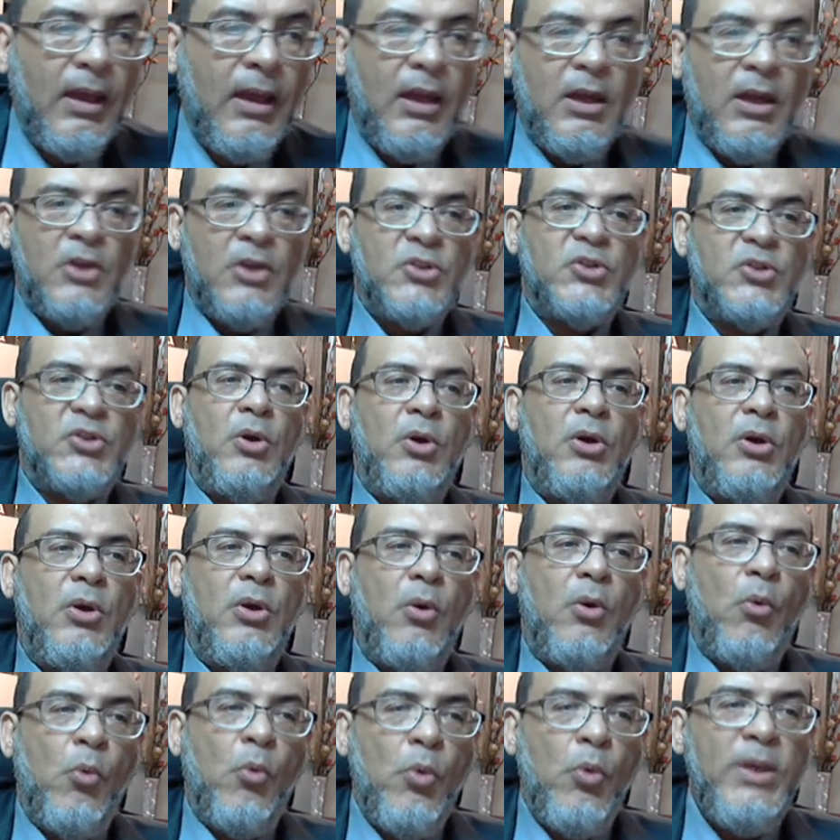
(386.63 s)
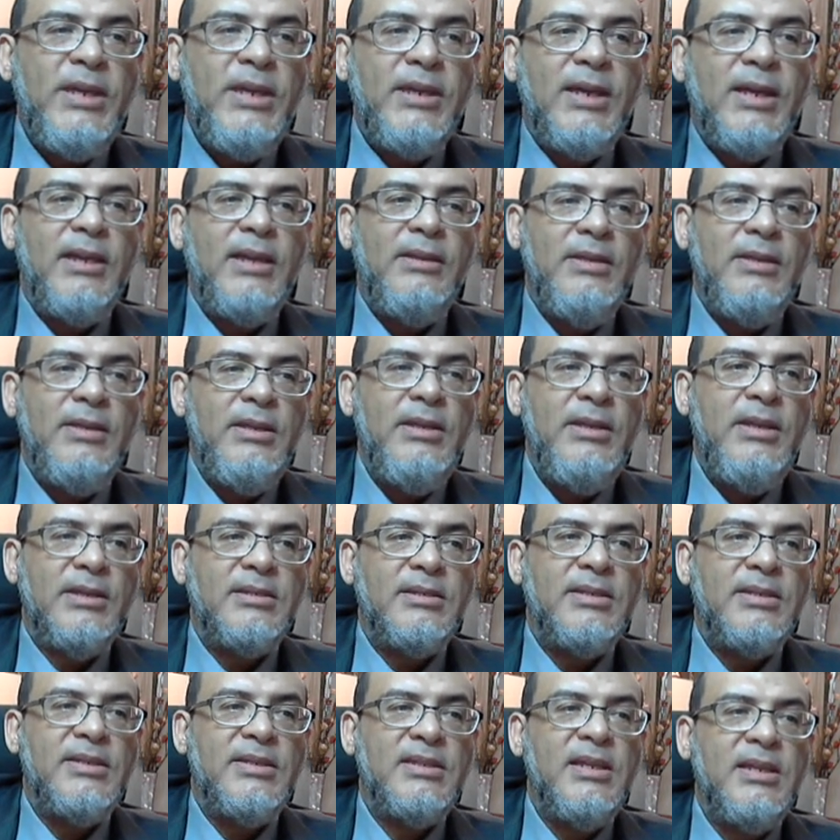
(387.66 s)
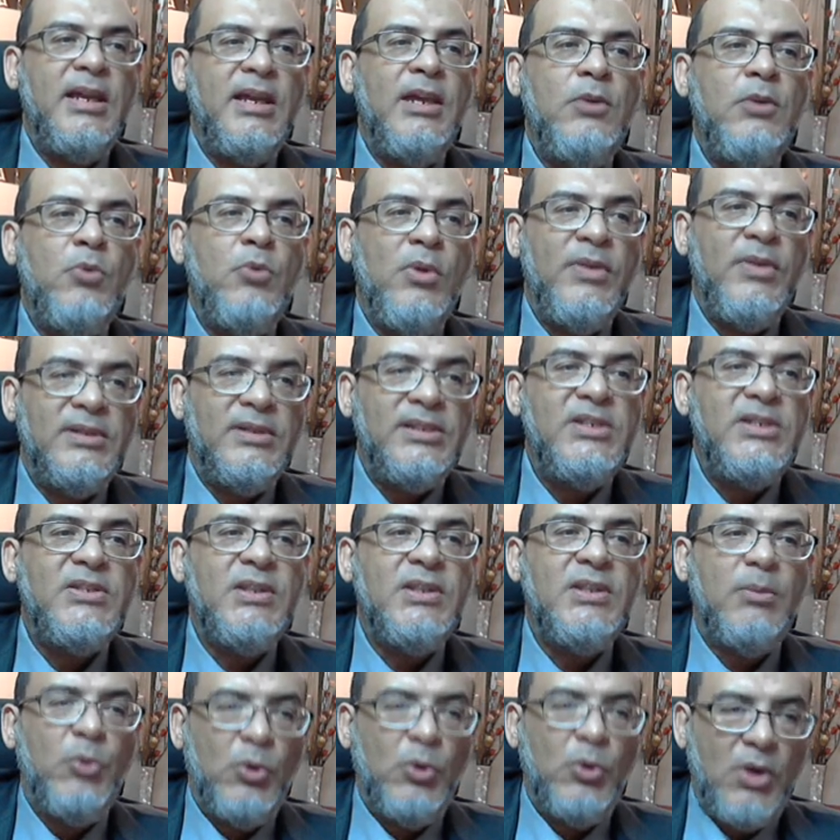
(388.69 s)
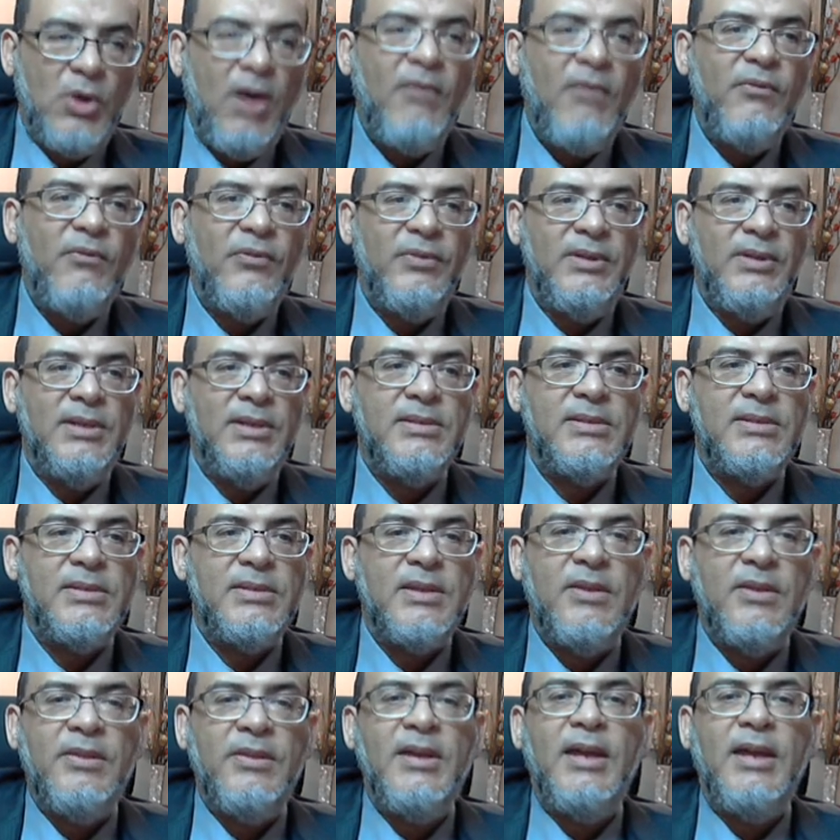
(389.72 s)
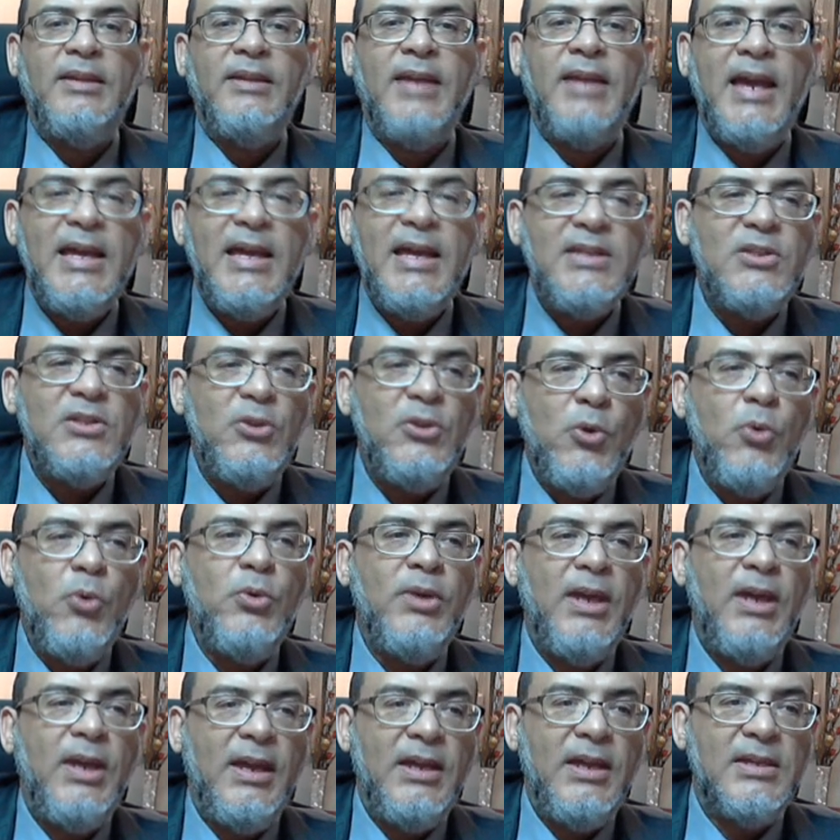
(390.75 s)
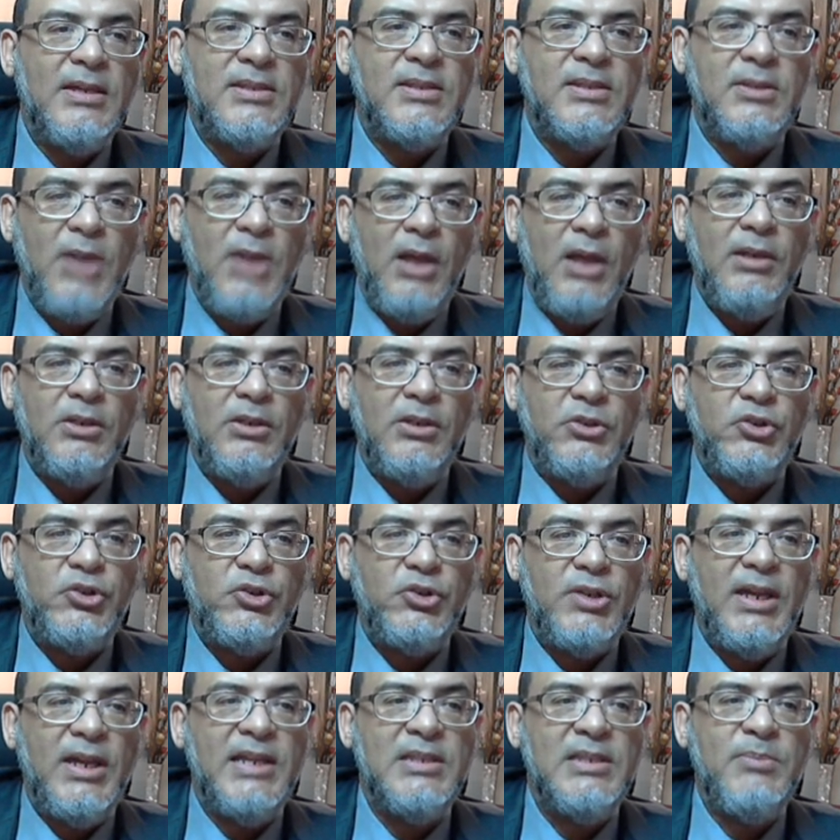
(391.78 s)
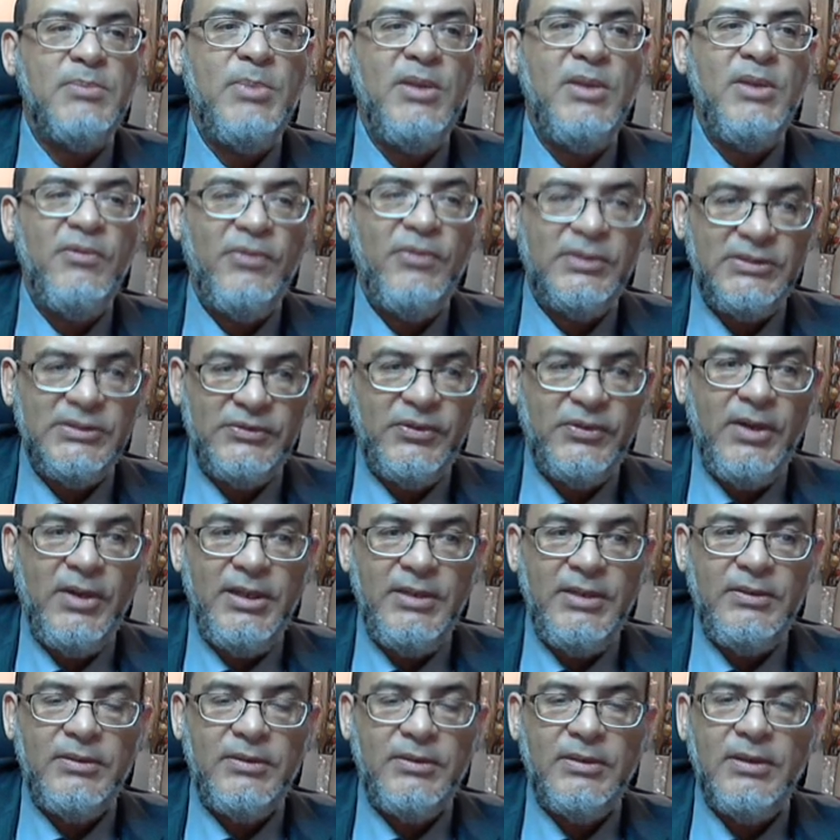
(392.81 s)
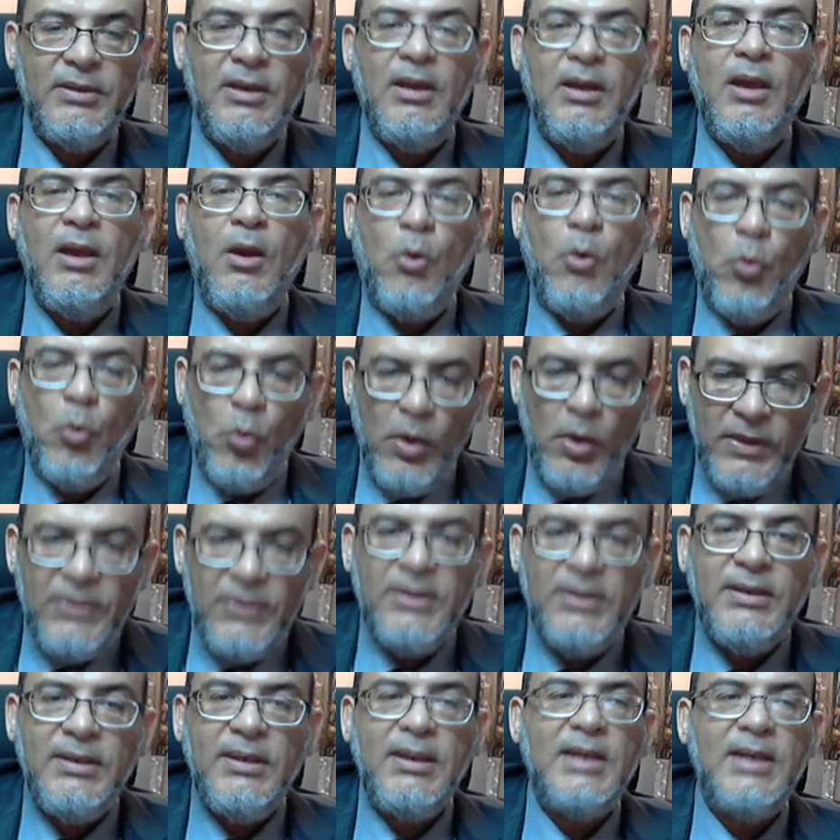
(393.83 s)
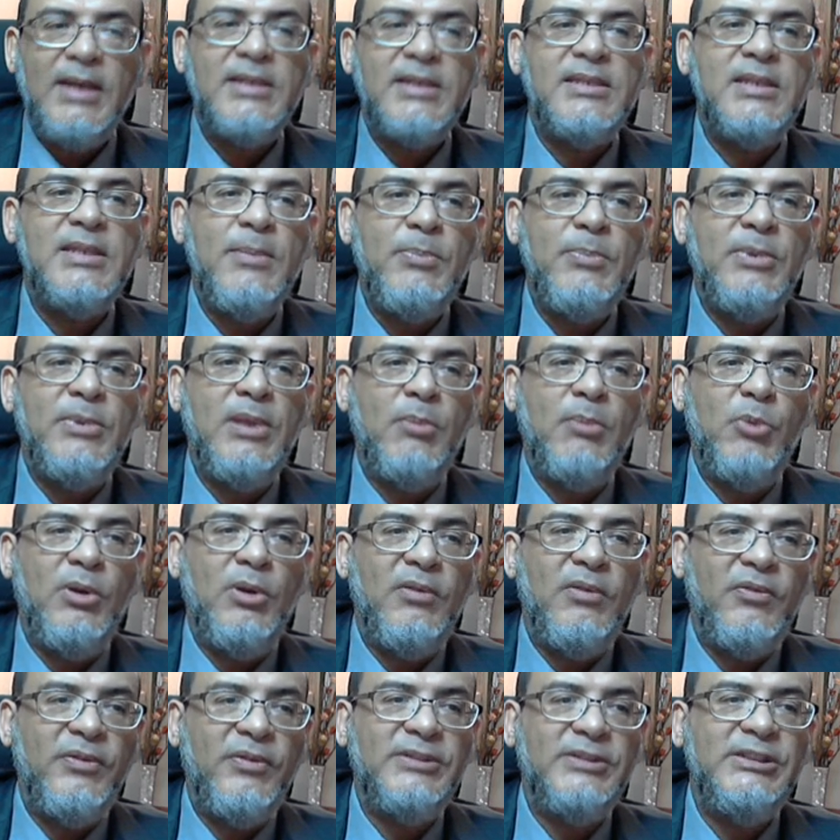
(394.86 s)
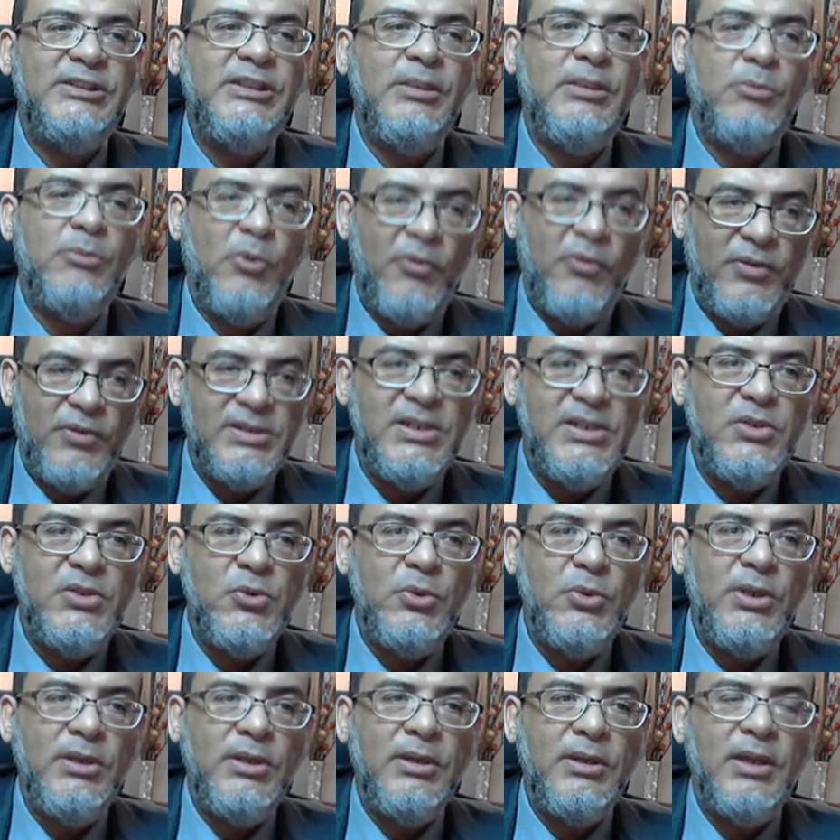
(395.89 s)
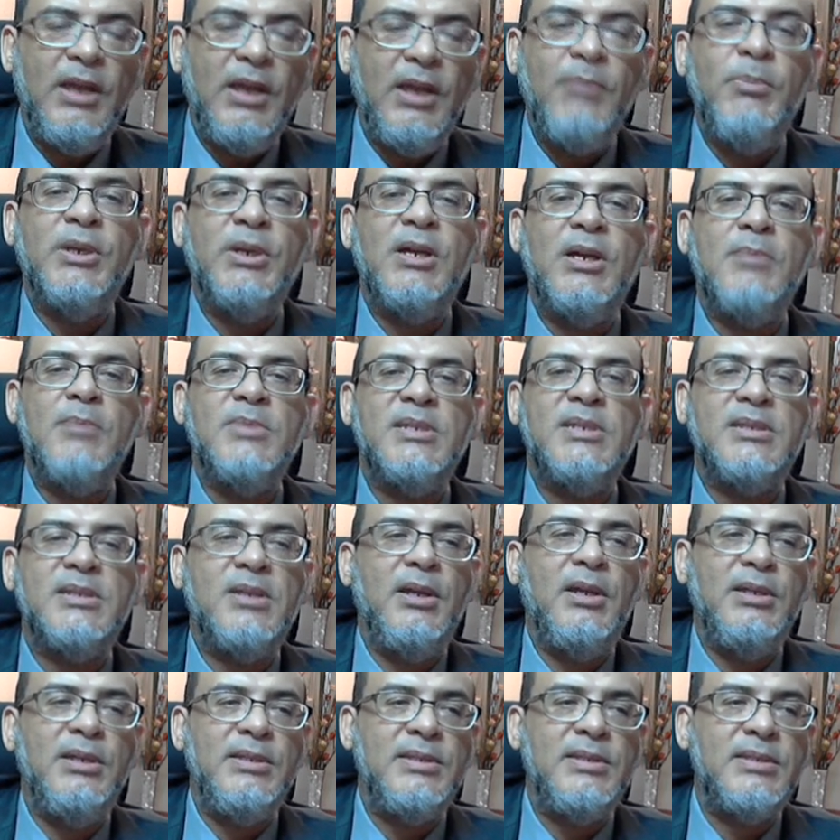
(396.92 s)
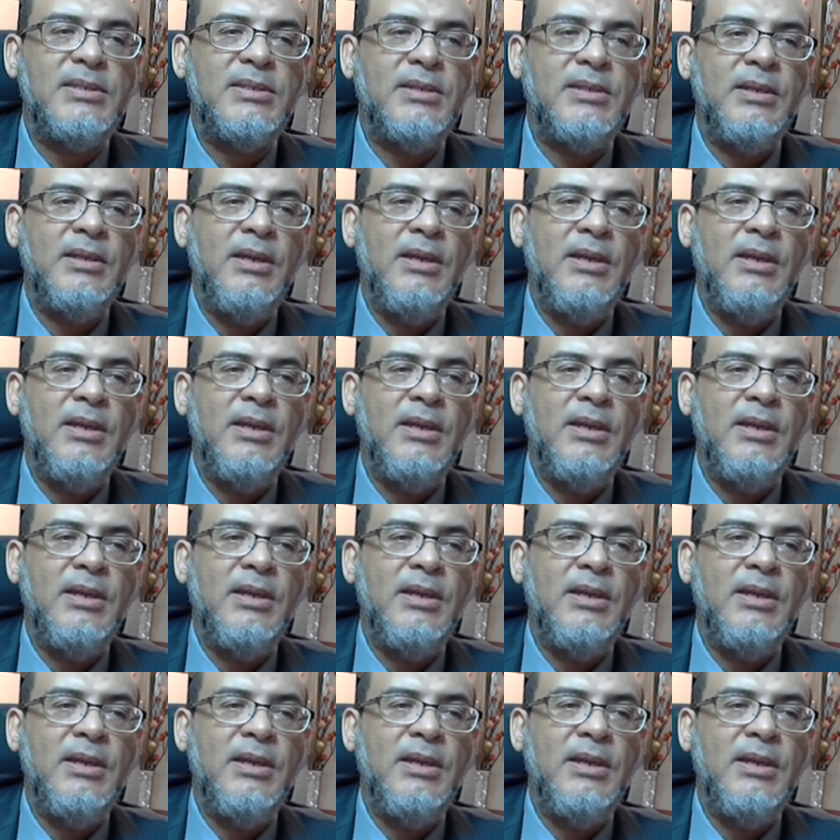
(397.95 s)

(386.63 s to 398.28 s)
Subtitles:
So we can here say with reasonable confidence that as long as knowledge has been verified within an acceptable frame of reasoning, it becomes a science.